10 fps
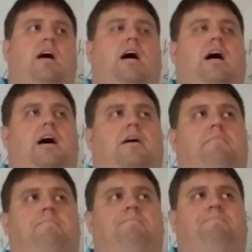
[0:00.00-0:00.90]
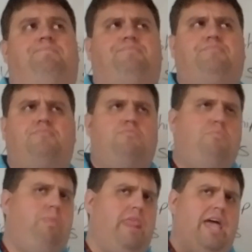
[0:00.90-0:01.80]
Um,
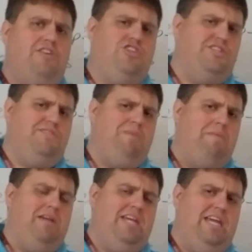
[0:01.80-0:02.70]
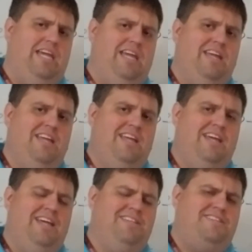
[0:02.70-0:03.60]
it just maybe
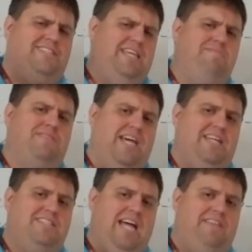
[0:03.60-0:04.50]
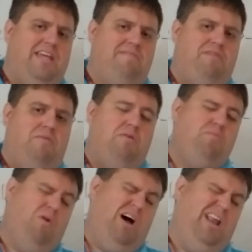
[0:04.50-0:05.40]
seems like it's not the info we
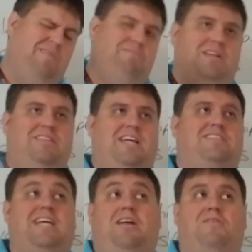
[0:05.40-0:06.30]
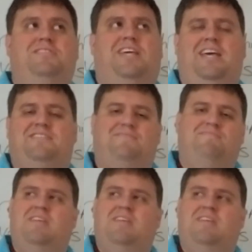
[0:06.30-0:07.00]
want, but that's not always the case.